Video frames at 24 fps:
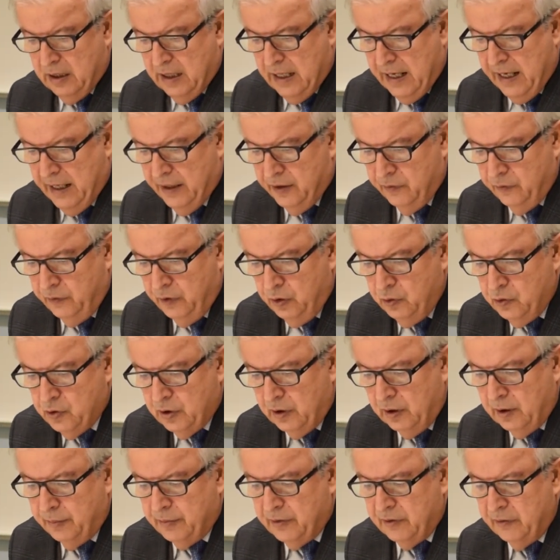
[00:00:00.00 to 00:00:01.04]
And
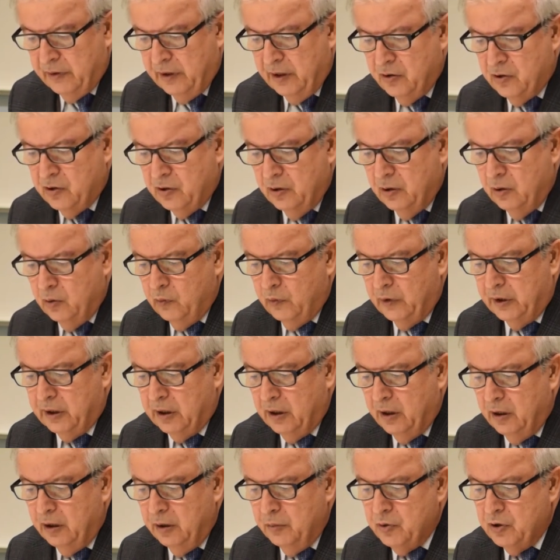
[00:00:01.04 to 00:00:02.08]
visual observation over
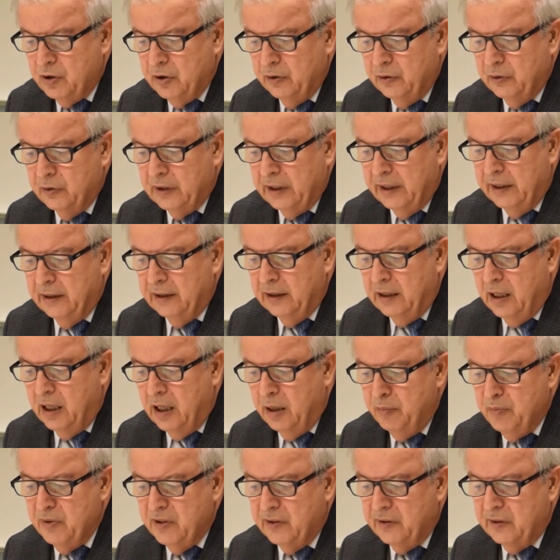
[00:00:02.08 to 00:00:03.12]
time shows an
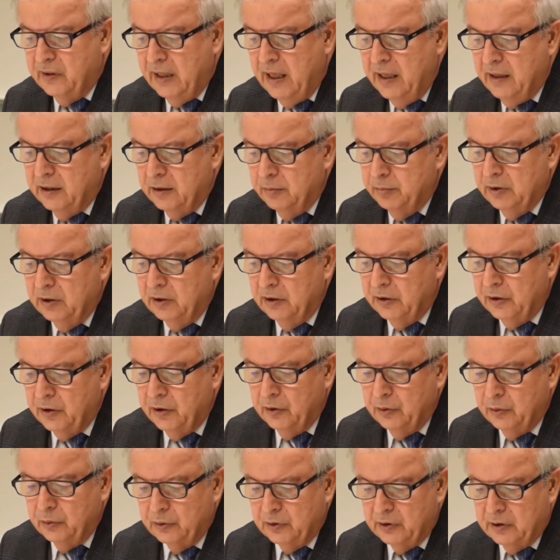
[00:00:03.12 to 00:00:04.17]
unmistakable
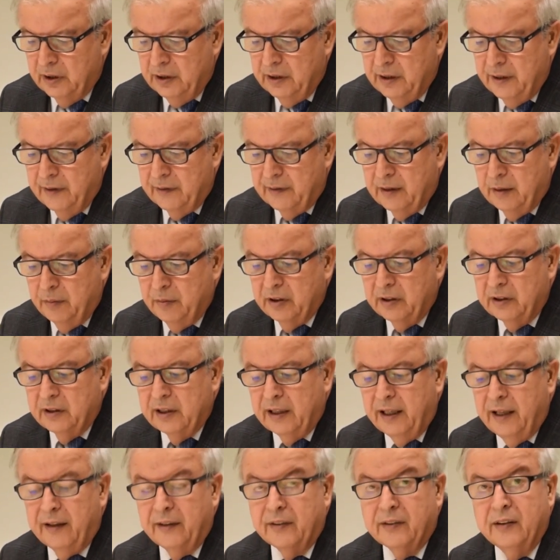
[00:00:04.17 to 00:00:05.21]
growth in Islamic
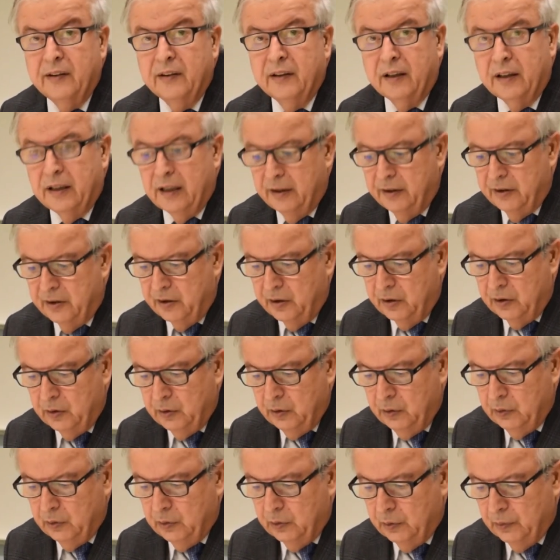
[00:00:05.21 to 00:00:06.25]
dress in the country
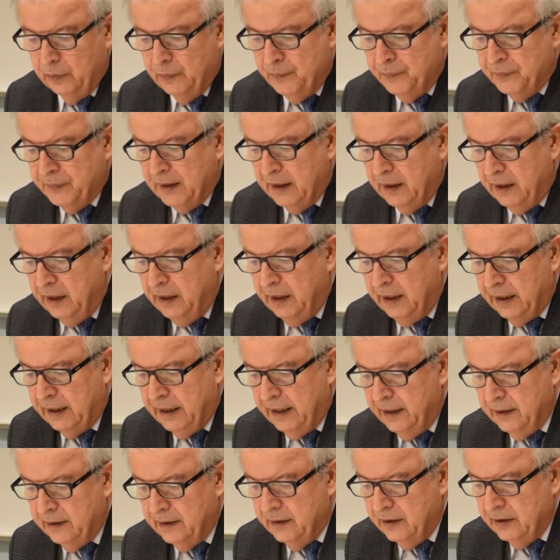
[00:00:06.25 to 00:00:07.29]
too,
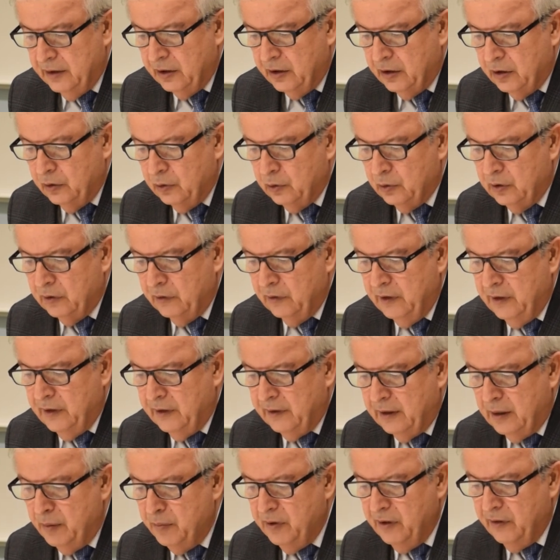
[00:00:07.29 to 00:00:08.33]
indicating the growth of
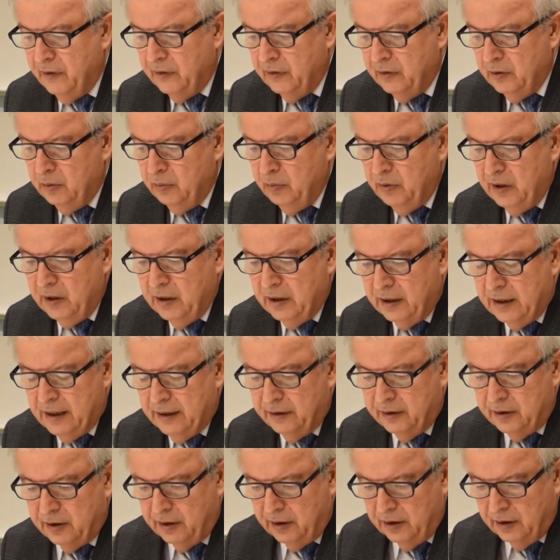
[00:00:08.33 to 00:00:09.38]
Islamism in the
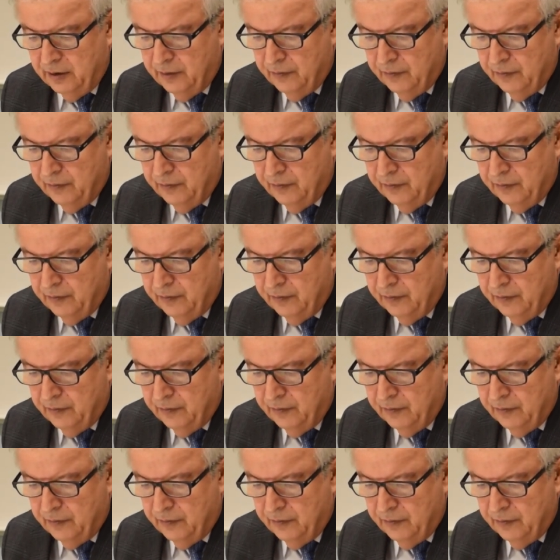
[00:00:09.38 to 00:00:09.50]
country.